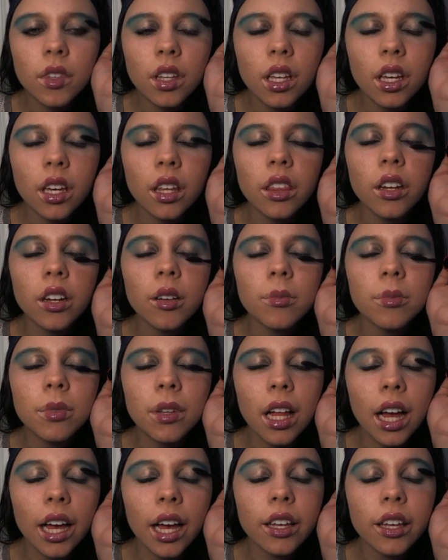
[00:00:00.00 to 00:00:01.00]
Either
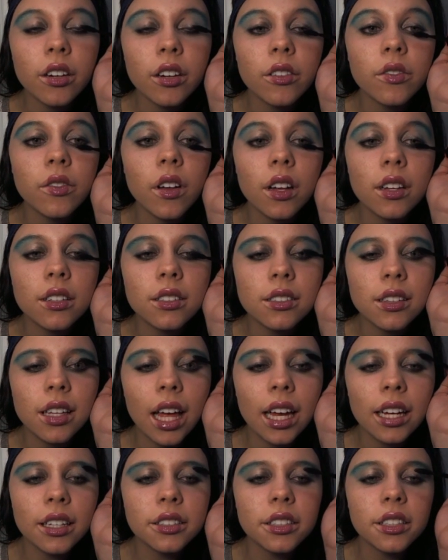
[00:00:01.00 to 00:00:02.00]
apply your false
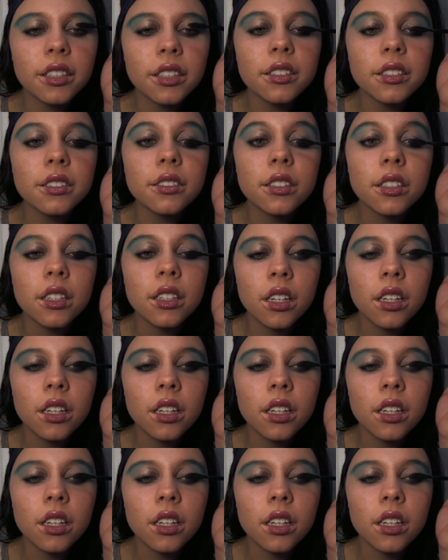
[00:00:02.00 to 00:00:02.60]
lashes